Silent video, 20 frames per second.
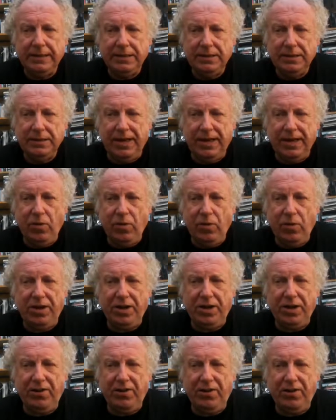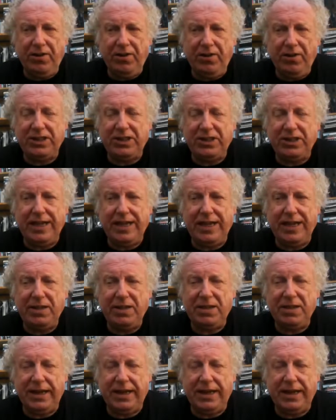Okay. So I don't know where you find a British
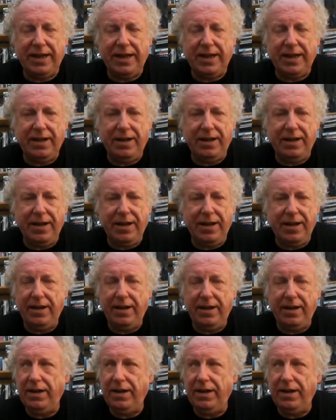embassy in, in, in,